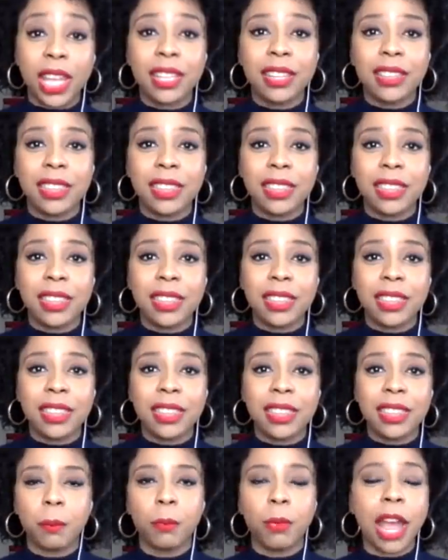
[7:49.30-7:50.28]
win
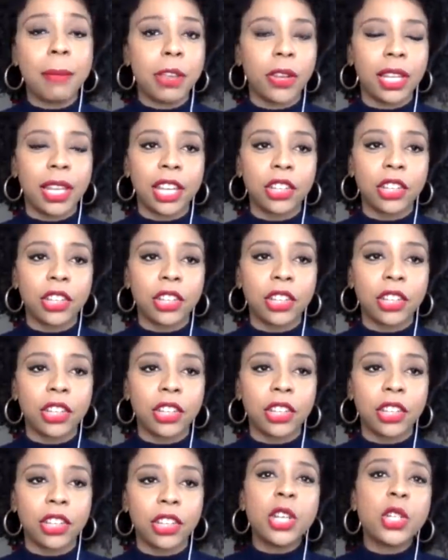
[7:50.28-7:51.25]
the primary
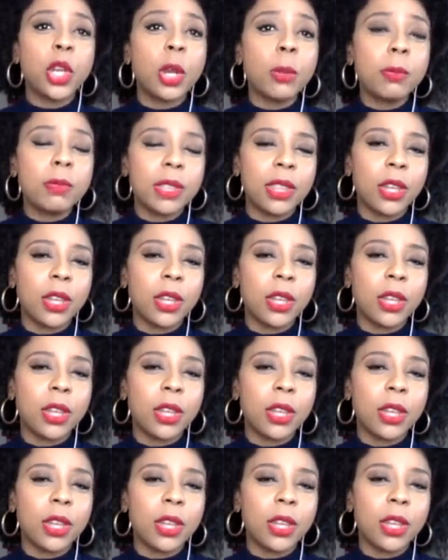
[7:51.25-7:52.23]
election. In terms of the
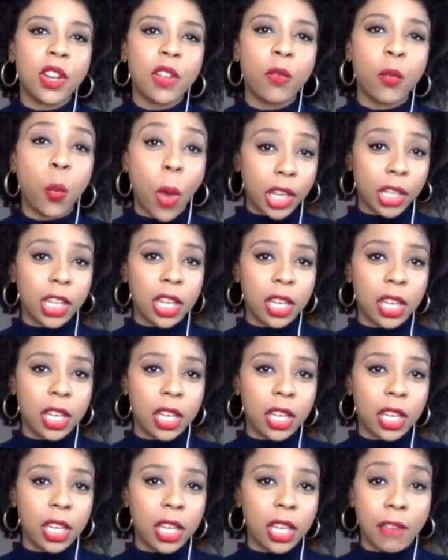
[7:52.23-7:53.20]
question of what could
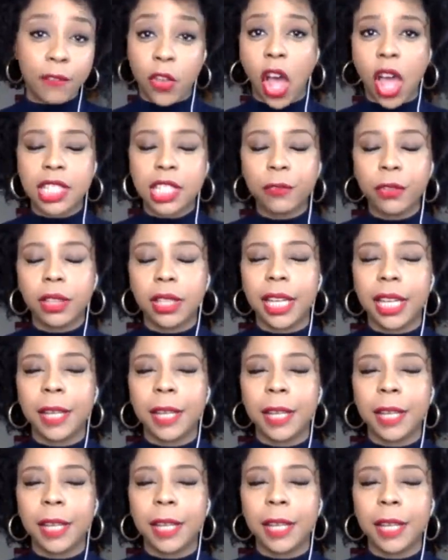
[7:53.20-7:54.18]
have gone differently,
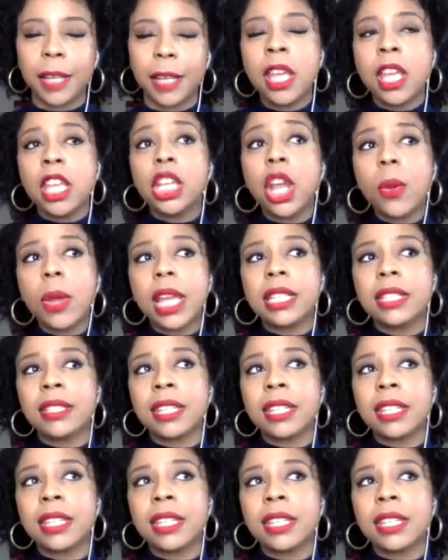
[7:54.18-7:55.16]

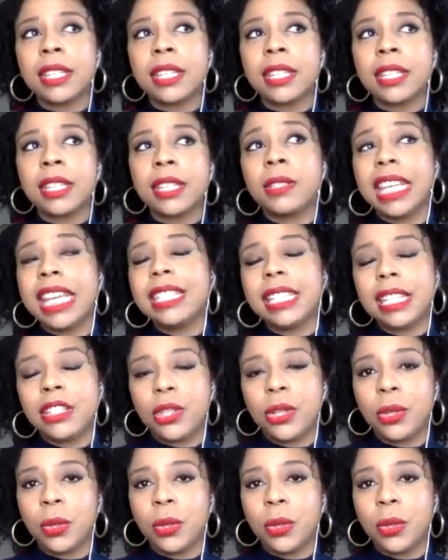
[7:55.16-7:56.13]
it's easy
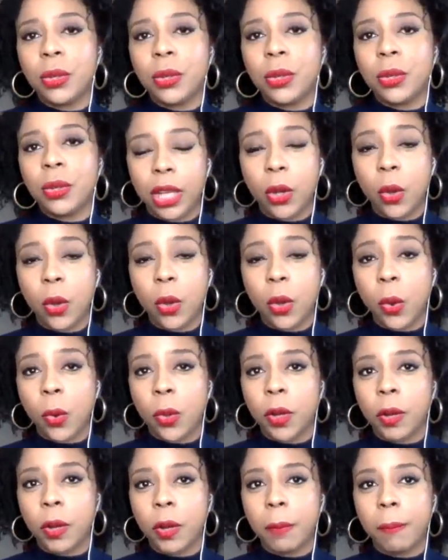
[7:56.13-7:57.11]
to Monday morning
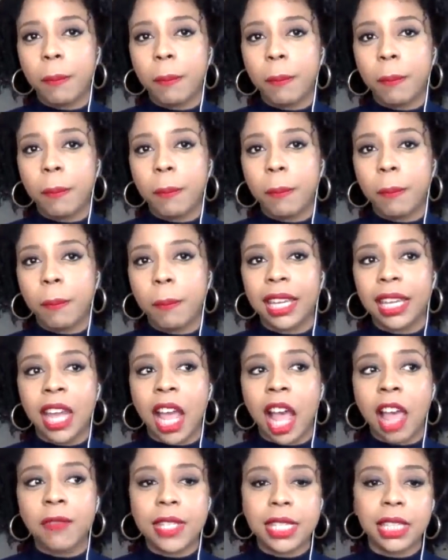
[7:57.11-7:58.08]
quarterback, and
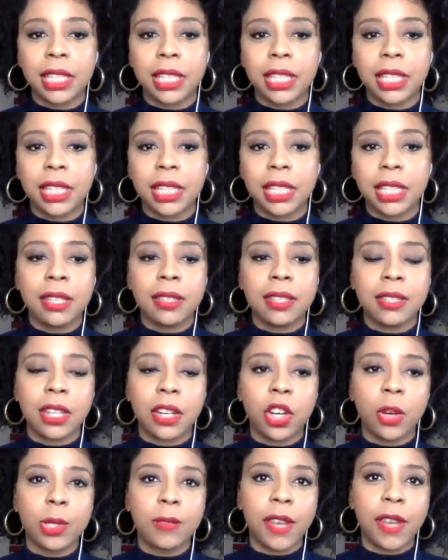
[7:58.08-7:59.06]
obviously the
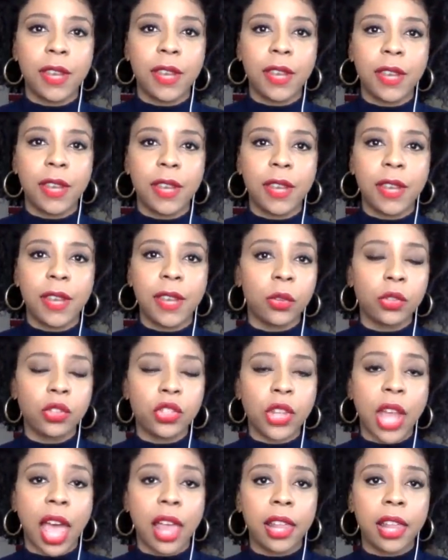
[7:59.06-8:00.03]
senator was facing a lot of
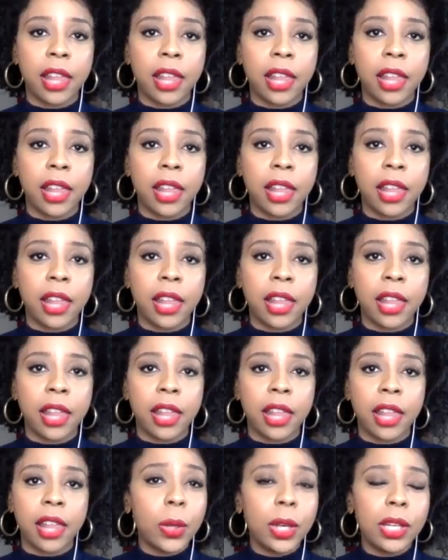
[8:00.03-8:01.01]
difficult challenges,
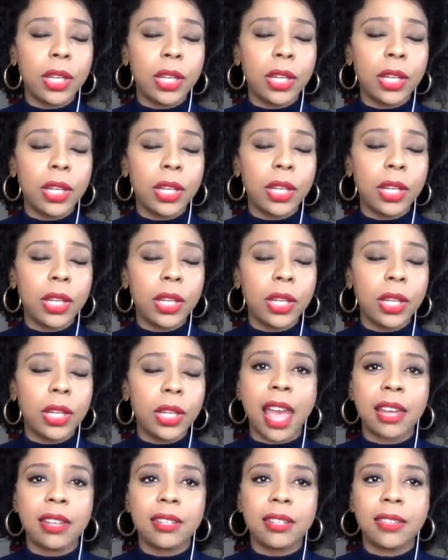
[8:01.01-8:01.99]
including the
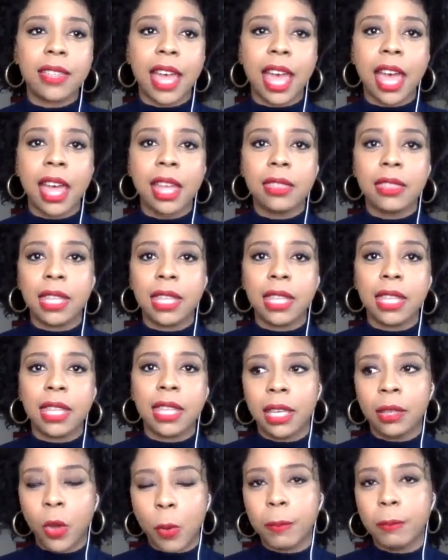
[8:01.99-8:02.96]
fact that the
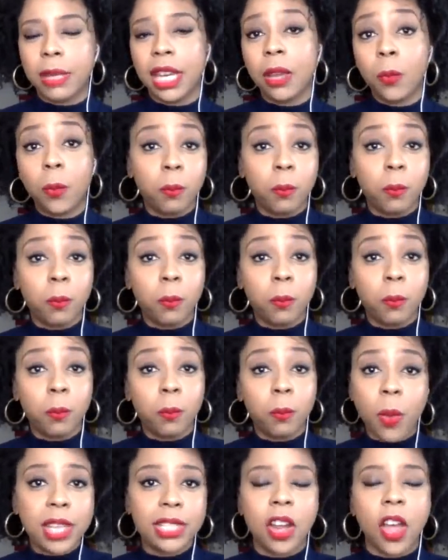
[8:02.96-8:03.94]
corporate media
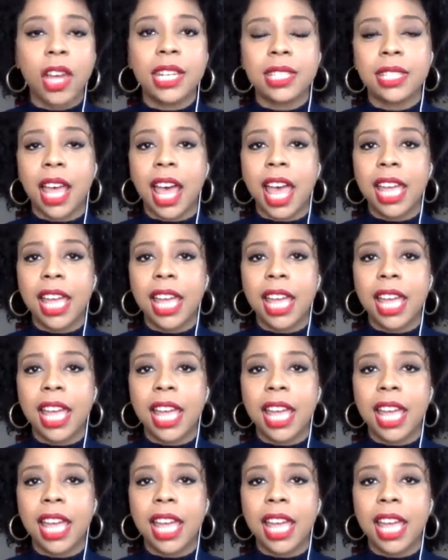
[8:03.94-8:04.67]
wasn't on his side,